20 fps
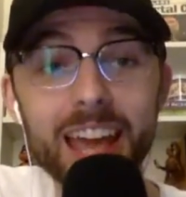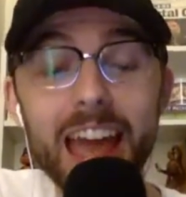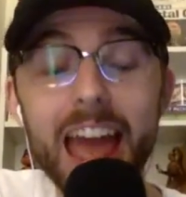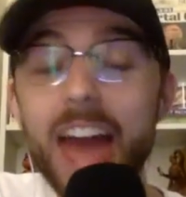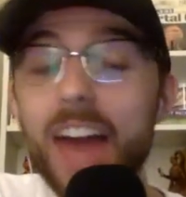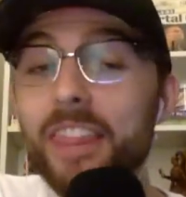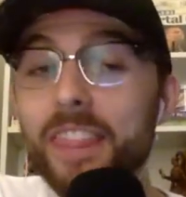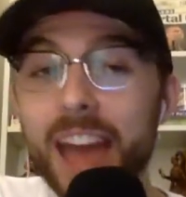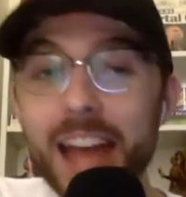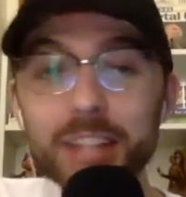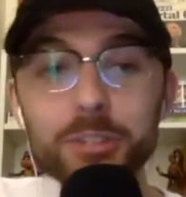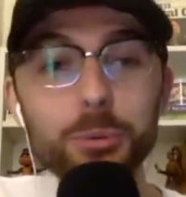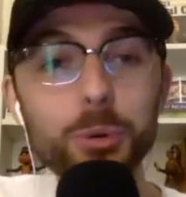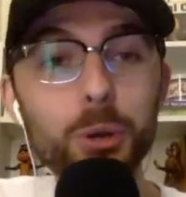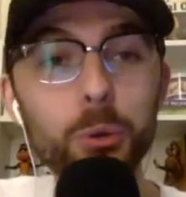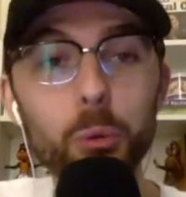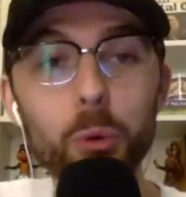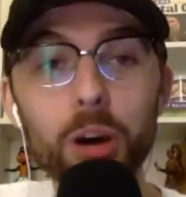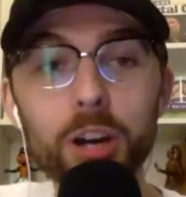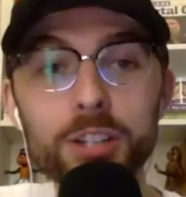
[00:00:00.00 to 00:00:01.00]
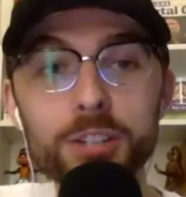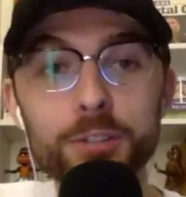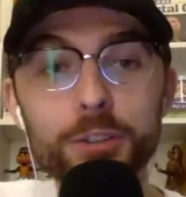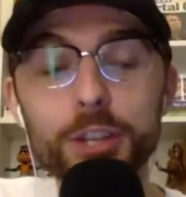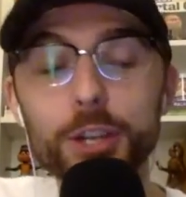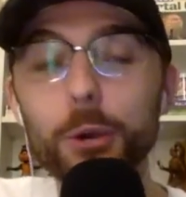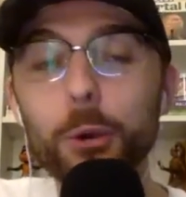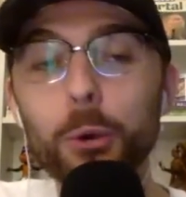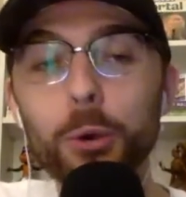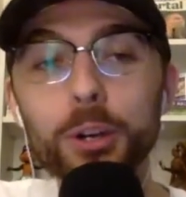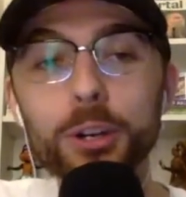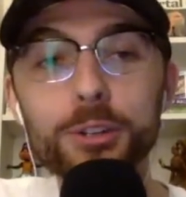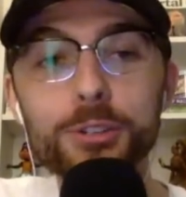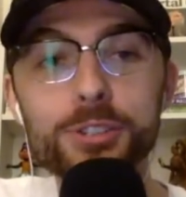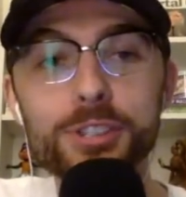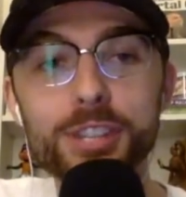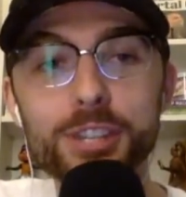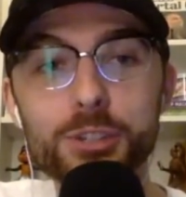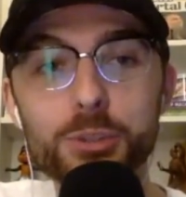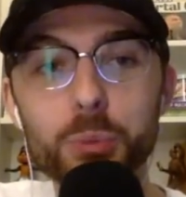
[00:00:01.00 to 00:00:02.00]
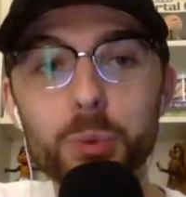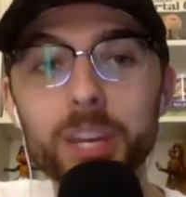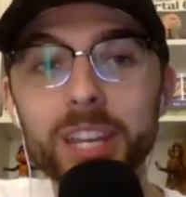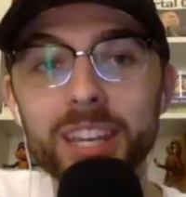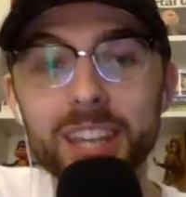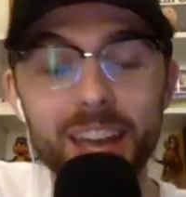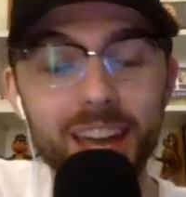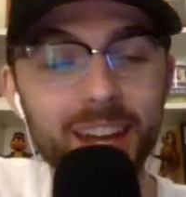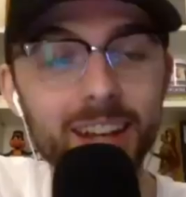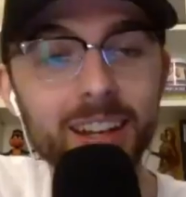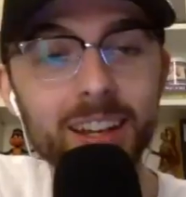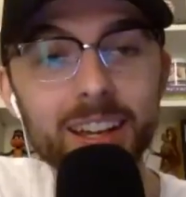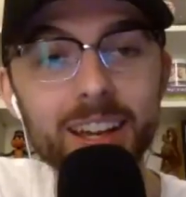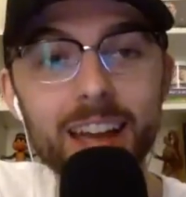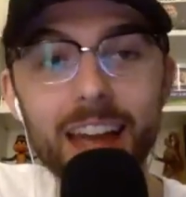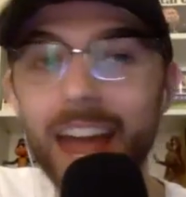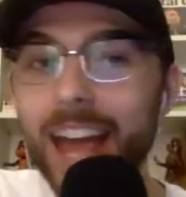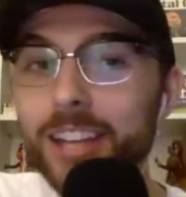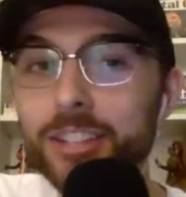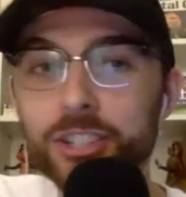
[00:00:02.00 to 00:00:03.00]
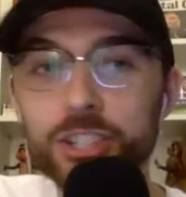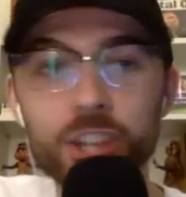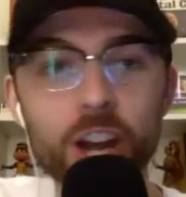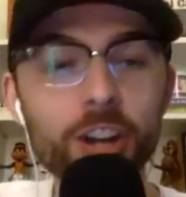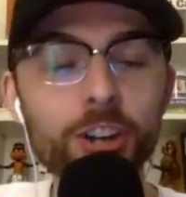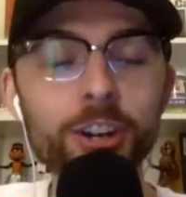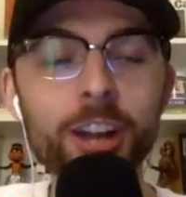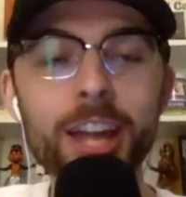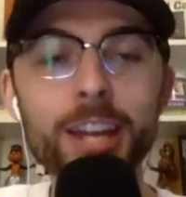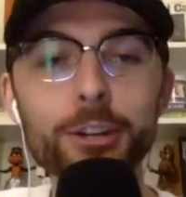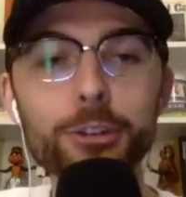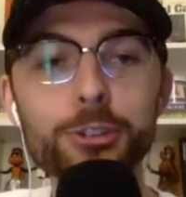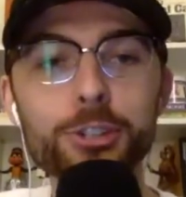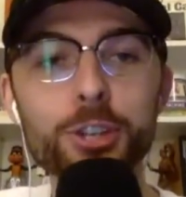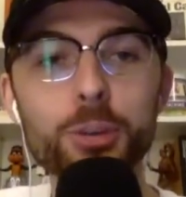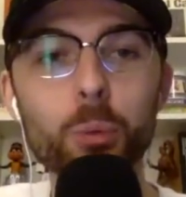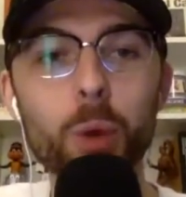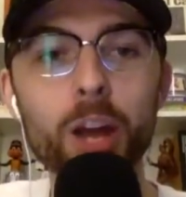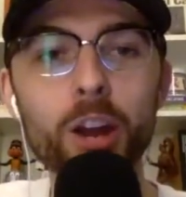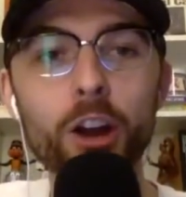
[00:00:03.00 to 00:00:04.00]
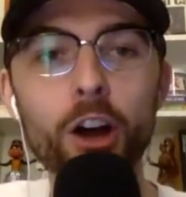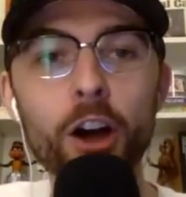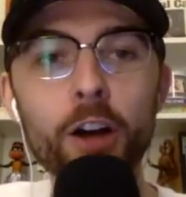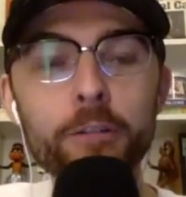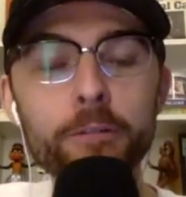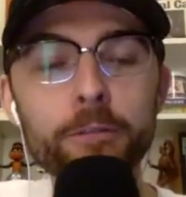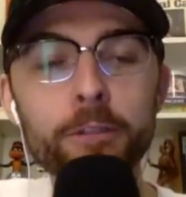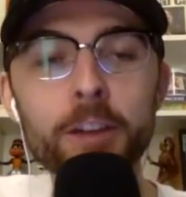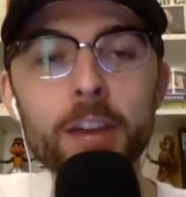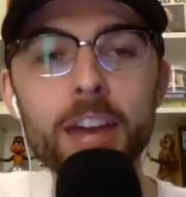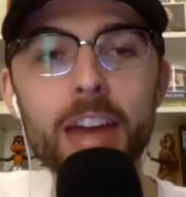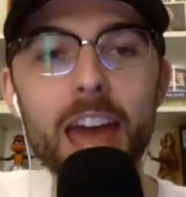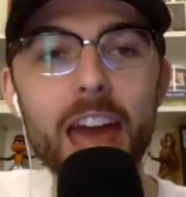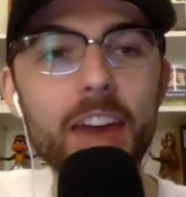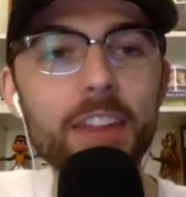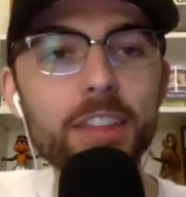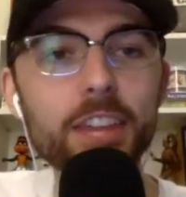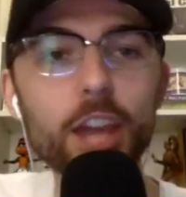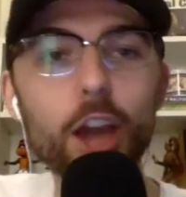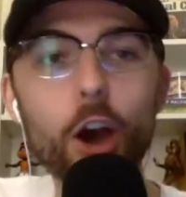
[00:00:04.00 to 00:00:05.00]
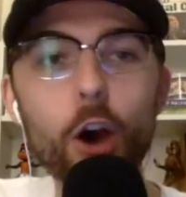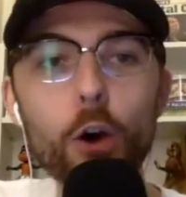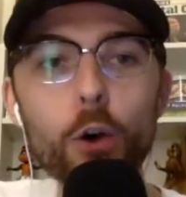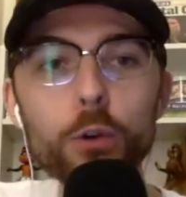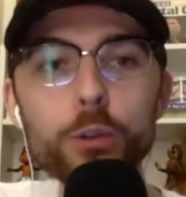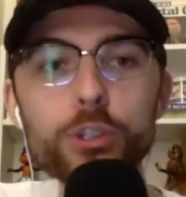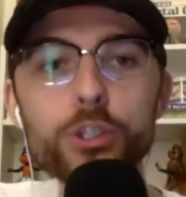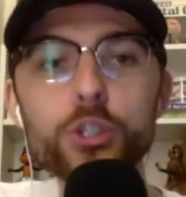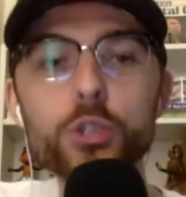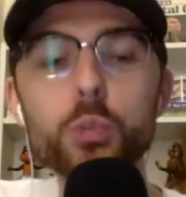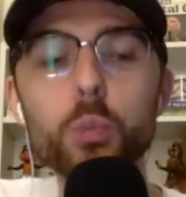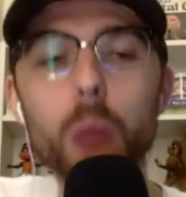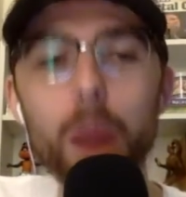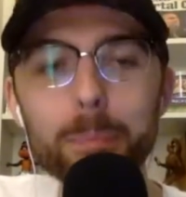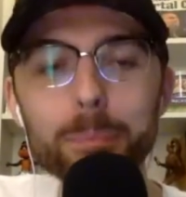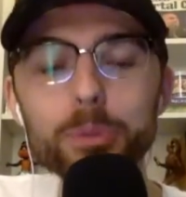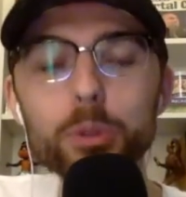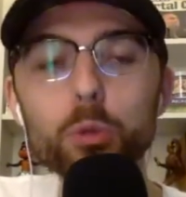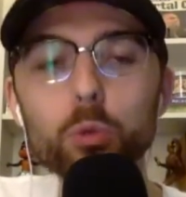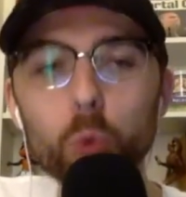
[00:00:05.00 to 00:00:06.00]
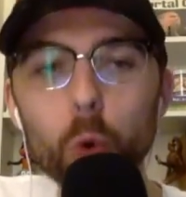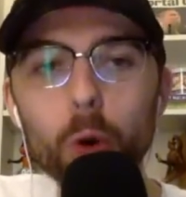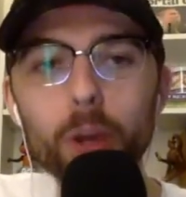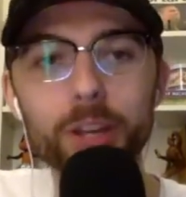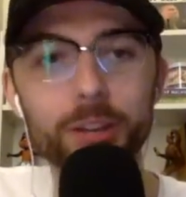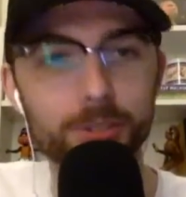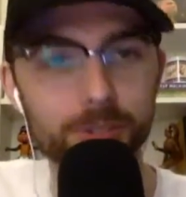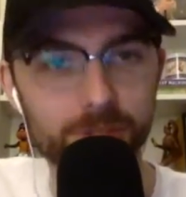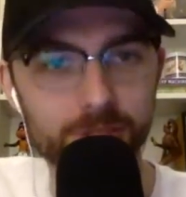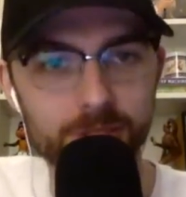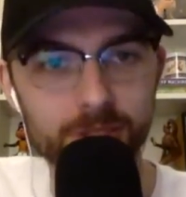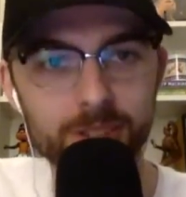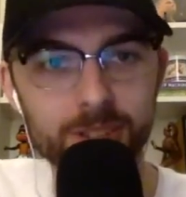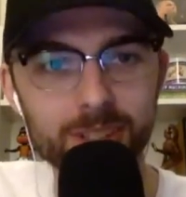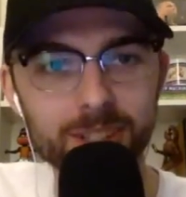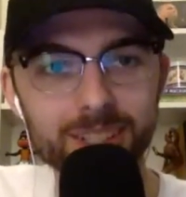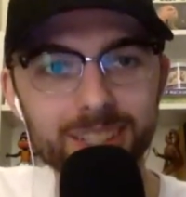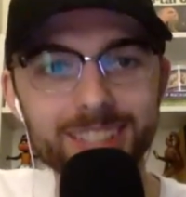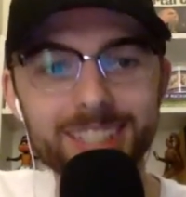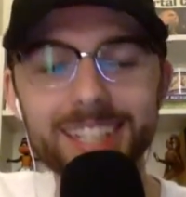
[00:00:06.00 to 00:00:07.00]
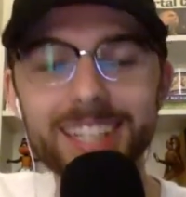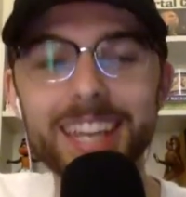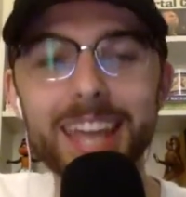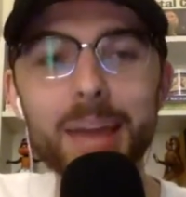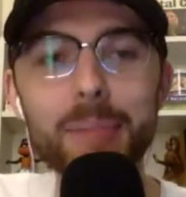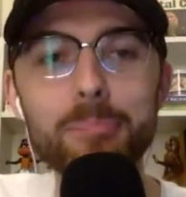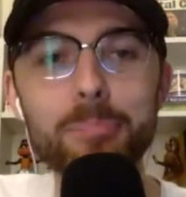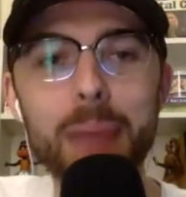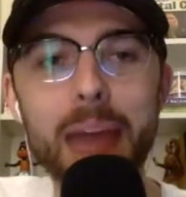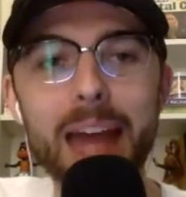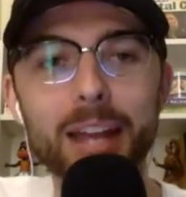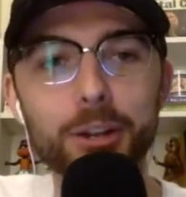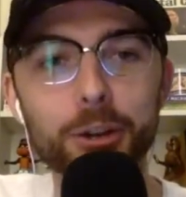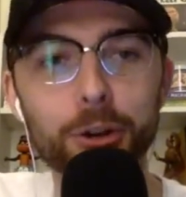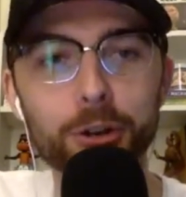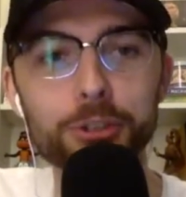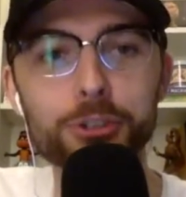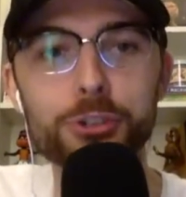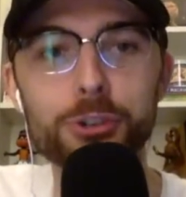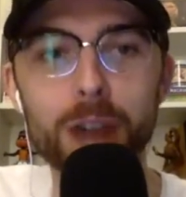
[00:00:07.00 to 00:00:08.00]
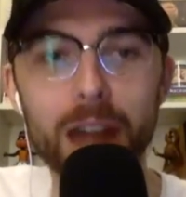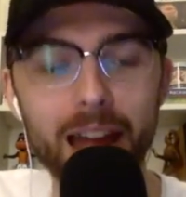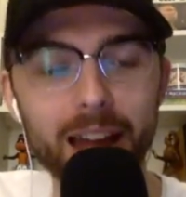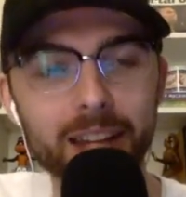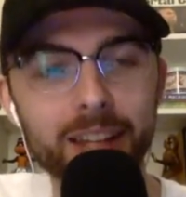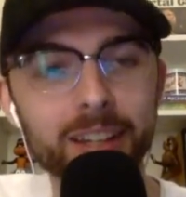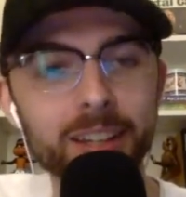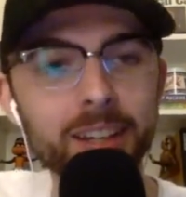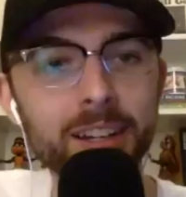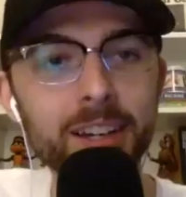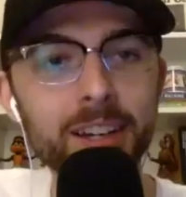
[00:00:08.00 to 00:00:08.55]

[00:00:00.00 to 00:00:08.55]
And that's what it was for the Orioles this weekend. As Gunnar Henderson went off and the O's swept the Royals to get back on track.